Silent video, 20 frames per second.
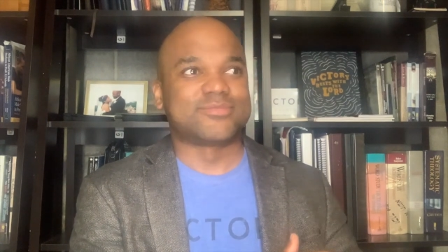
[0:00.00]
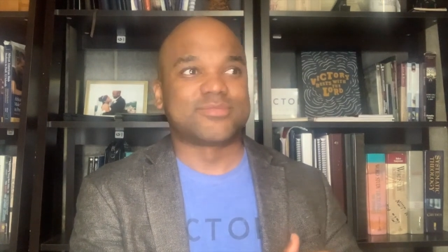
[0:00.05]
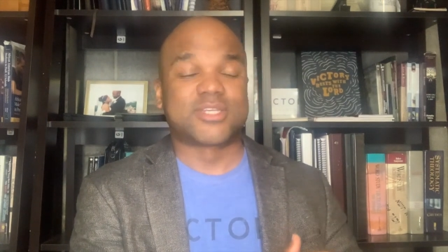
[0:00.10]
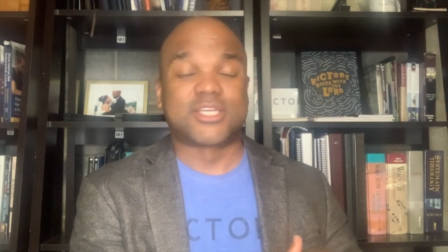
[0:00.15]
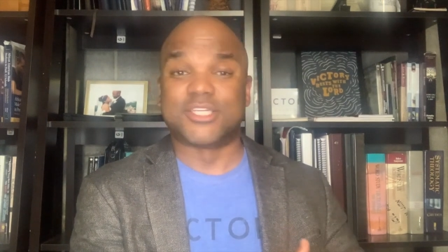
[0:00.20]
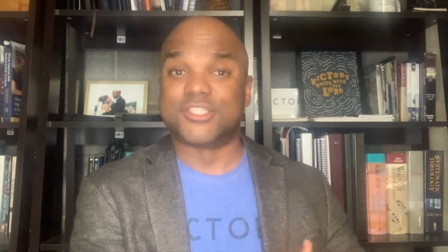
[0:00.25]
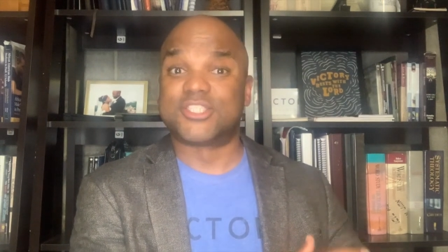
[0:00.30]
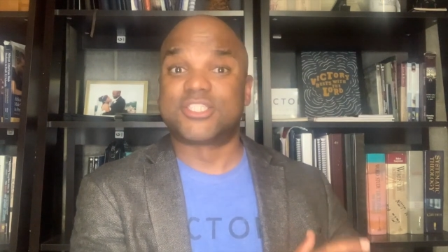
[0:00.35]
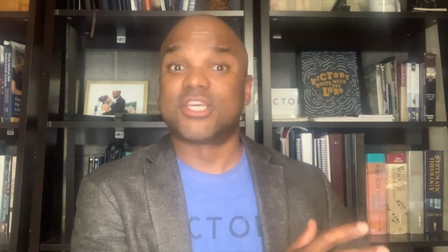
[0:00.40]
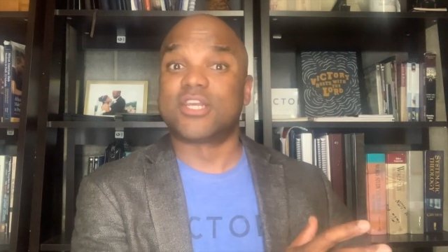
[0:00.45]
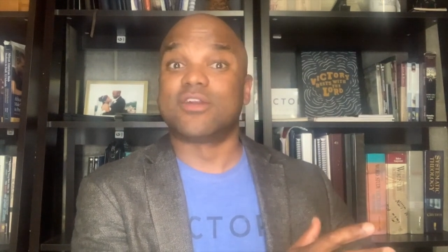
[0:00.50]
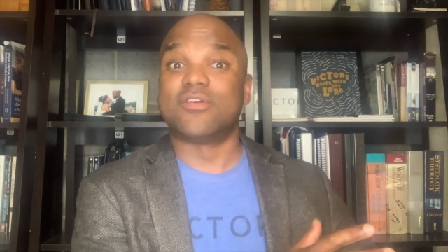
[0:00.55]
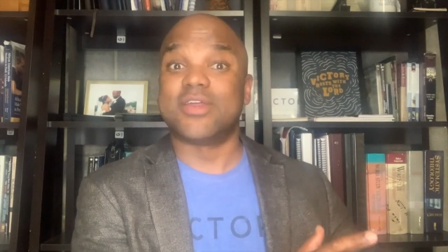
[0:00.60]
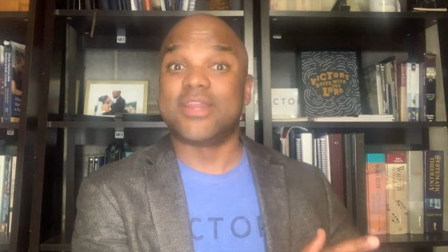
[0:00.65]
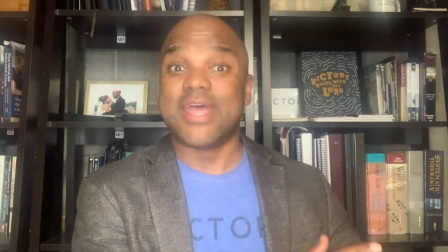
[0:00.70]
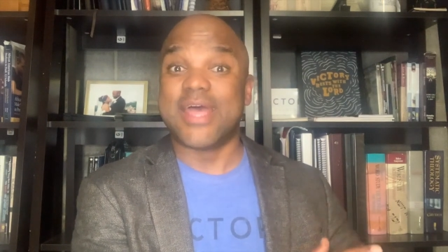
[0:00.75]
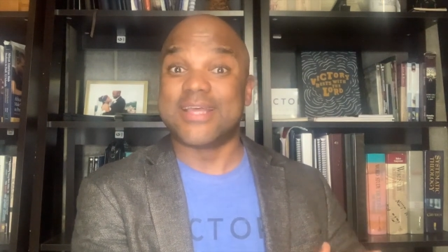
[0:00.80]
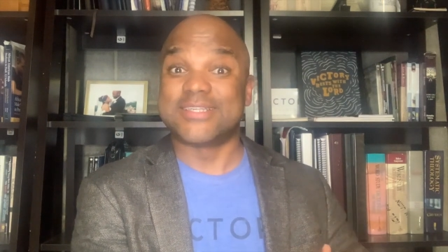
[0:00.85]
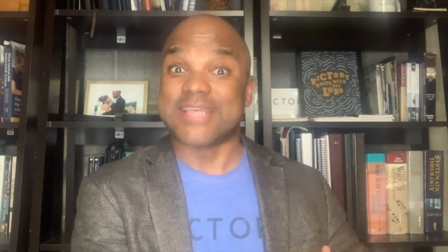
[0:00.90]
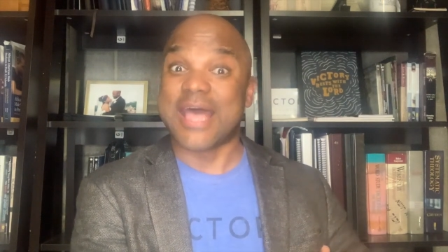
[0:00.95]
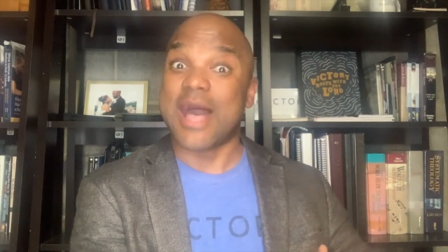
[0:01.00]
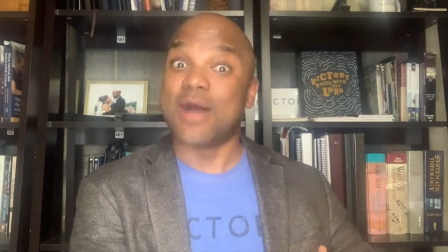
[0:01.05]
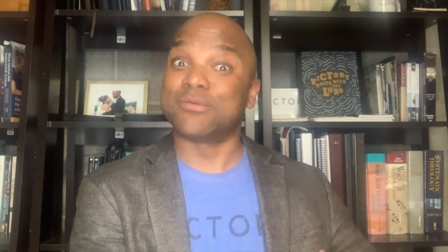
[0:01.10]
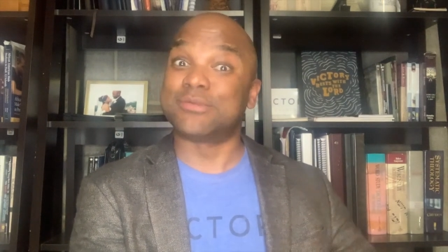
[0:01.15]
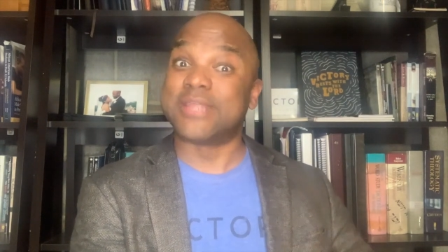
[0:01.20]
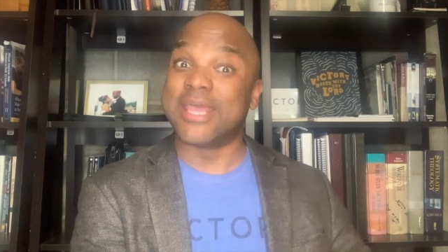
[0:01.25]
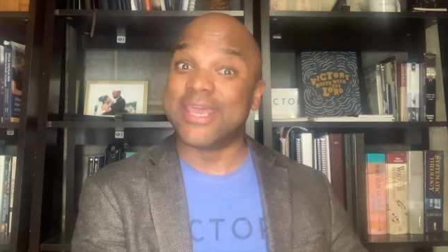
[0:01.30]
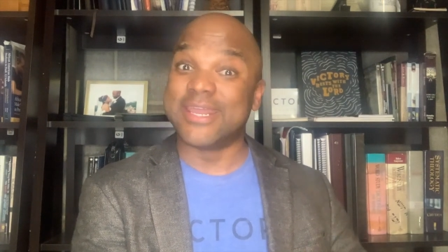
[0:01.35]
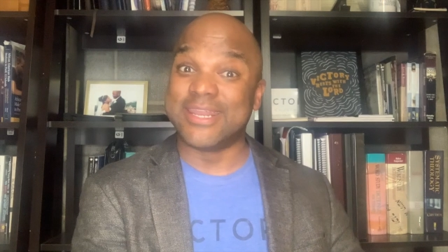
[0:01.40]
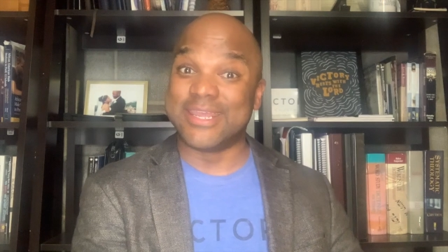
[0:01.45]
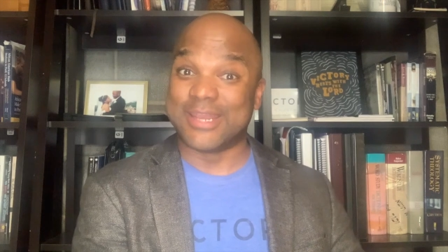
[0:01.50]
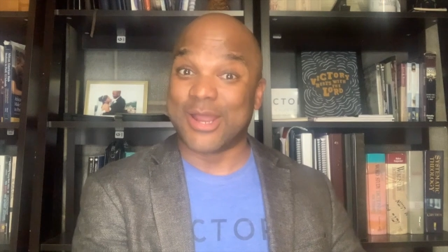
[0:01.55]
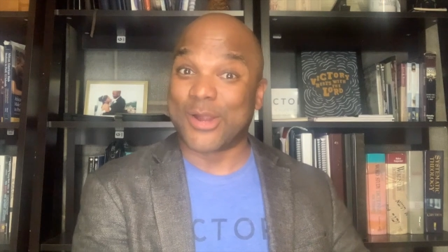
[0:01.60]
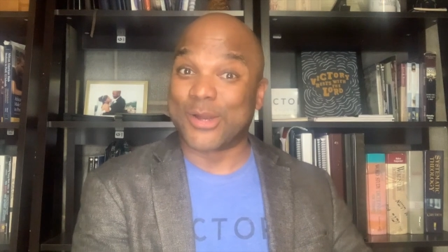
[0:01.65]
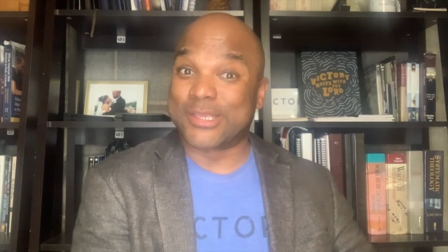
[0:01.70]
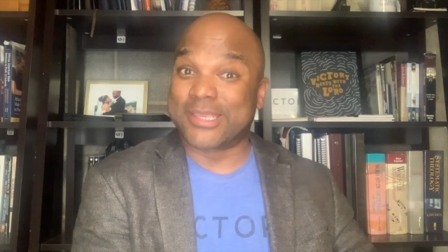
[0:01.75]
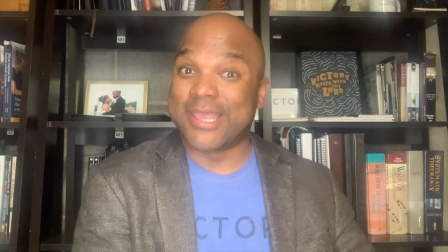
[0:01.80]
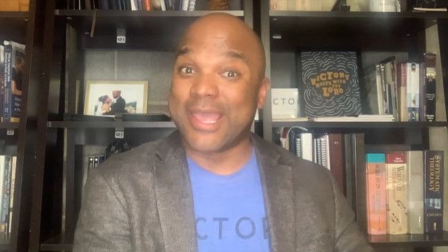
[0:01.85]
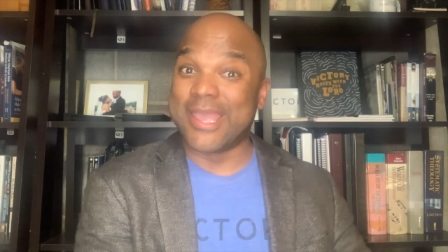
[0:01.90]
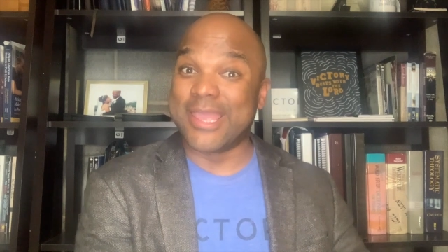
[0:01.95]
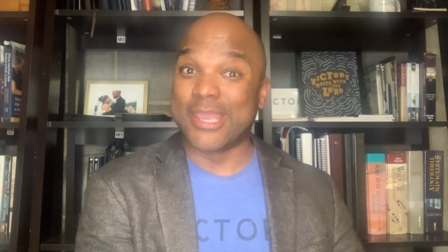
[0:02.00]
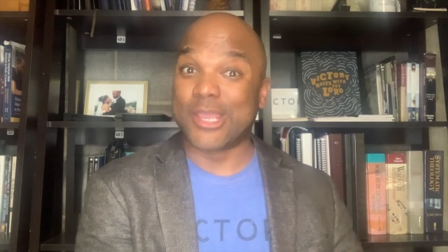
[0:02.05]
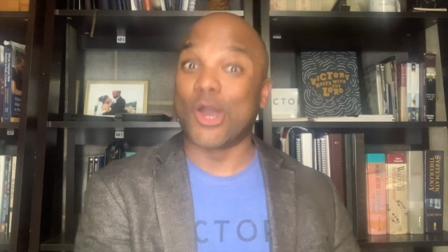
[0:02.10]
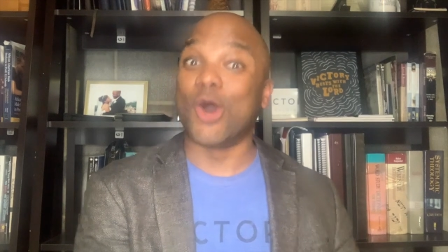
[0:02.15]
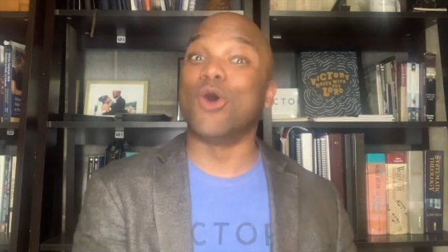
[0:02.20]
consider it as outdated, archaic,